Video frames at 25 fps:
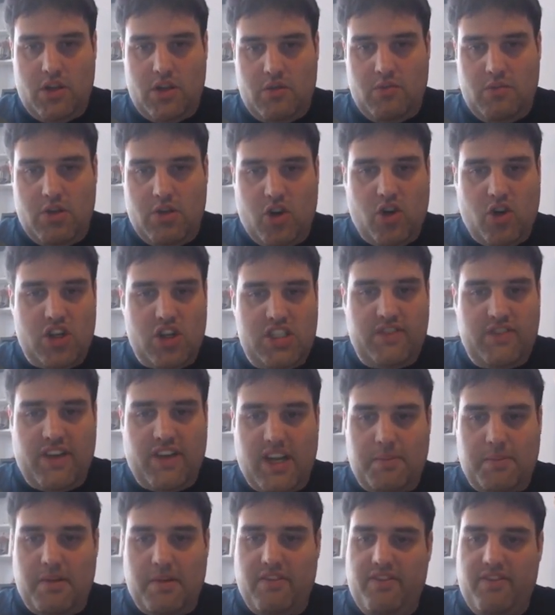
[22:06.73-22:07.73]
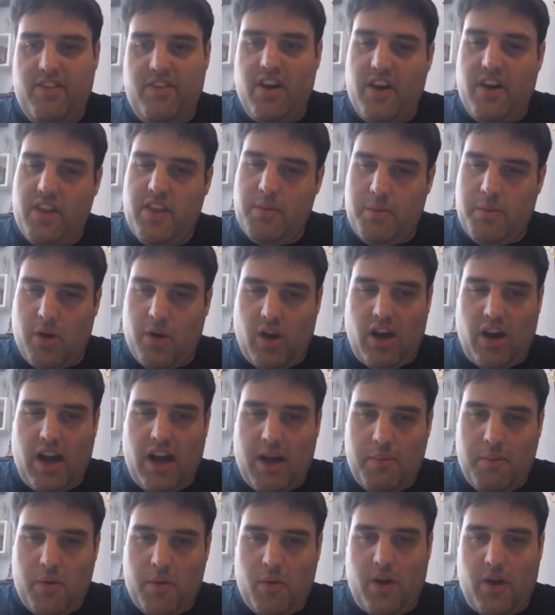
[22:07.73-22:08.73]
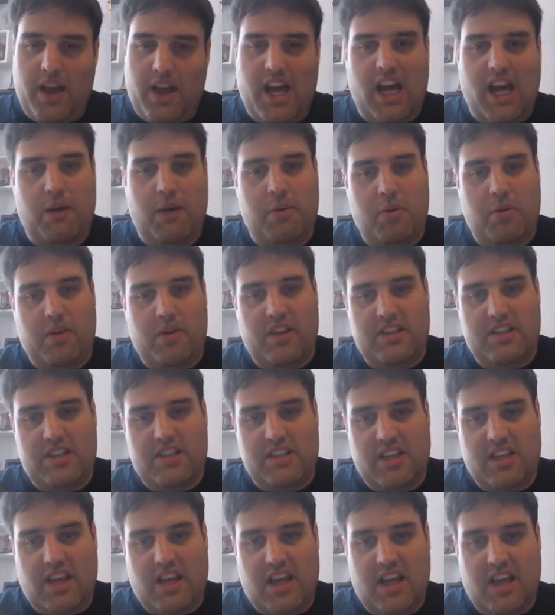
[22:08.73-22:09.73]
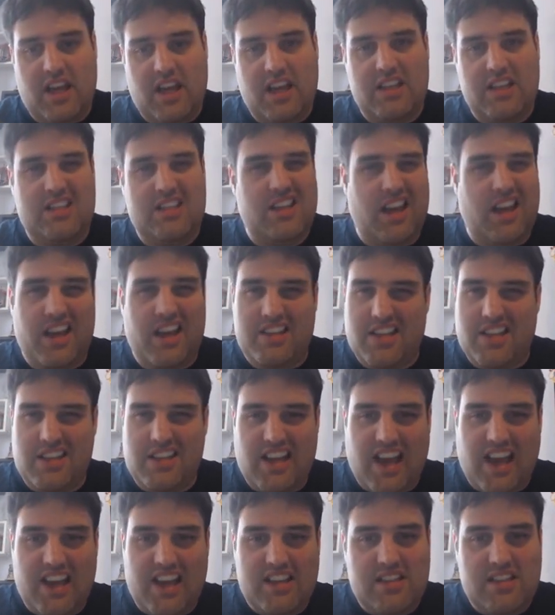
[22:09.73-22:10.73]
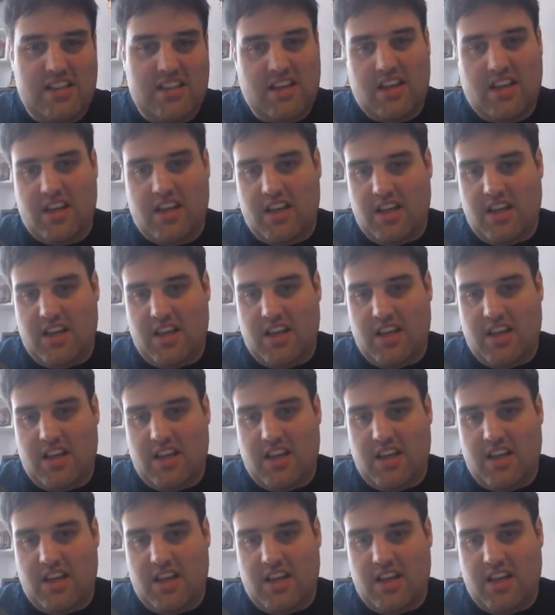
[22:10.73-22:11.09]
We could develop it further, but I'm quite happy with this as it is, as a test.